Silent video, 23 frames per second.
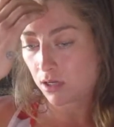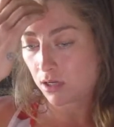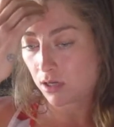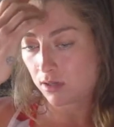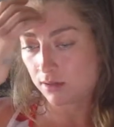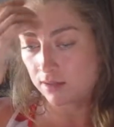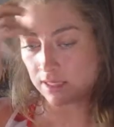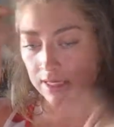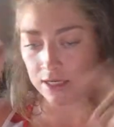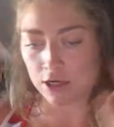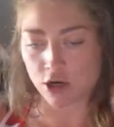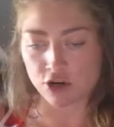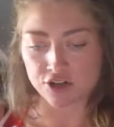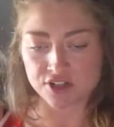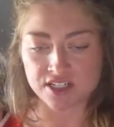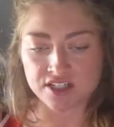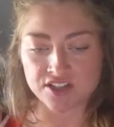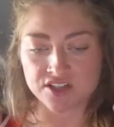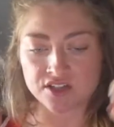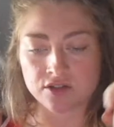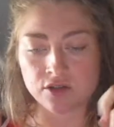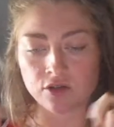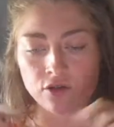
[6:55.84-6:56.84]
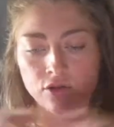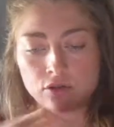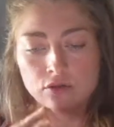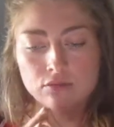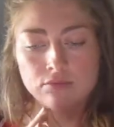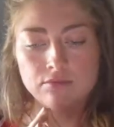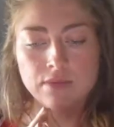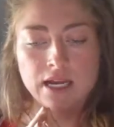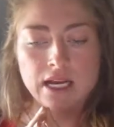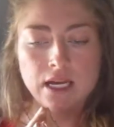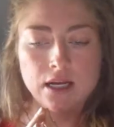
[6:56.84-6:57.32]
like
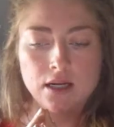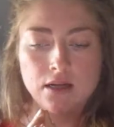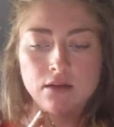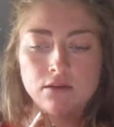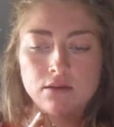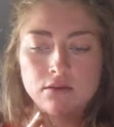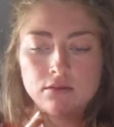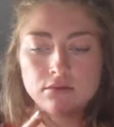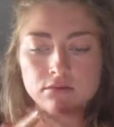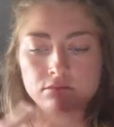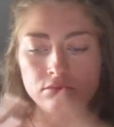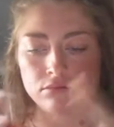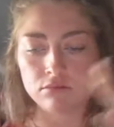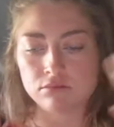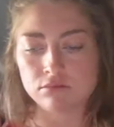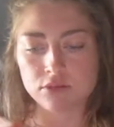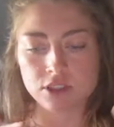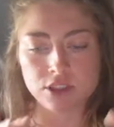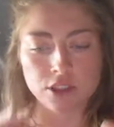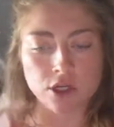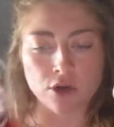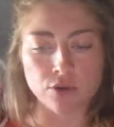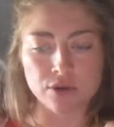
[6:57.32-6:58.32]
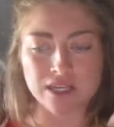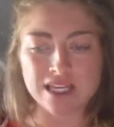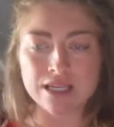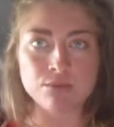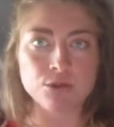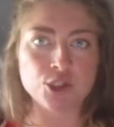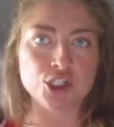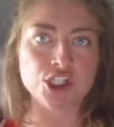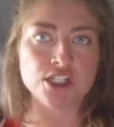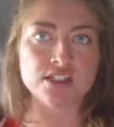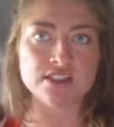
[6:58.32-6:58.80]
artisanal made,
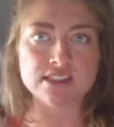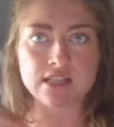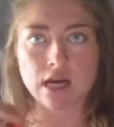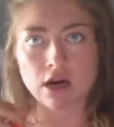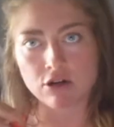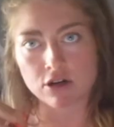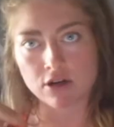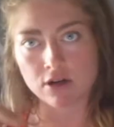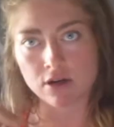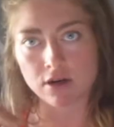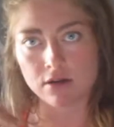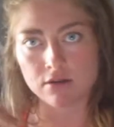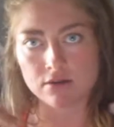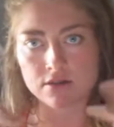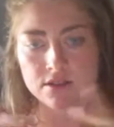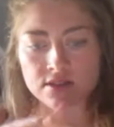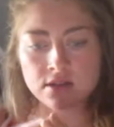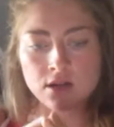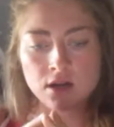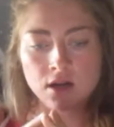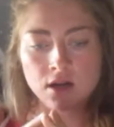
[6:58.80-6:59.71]
kimchi, sauerkrauts,